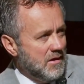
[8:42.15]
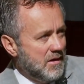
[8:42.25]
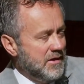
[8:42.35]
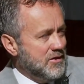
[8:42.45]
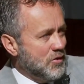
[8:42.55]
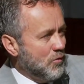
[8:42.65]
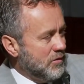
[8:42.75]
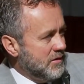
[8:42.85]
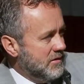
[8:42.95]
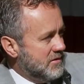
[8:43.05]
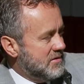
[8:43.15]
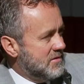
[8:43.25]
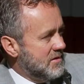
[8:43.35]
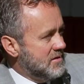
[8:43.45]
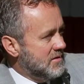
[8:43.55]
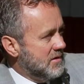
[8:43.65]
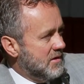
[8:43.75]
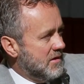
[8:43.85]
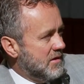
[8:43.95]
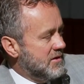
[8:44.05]
on his holiness
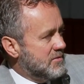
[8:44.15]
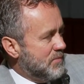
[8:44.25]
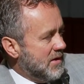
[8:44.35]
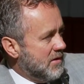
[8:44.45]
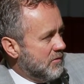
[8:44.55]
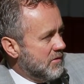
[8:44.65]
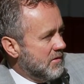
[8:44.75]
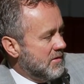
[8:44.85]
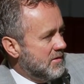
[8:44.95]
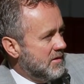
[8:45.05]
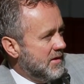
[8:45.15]
and on his power.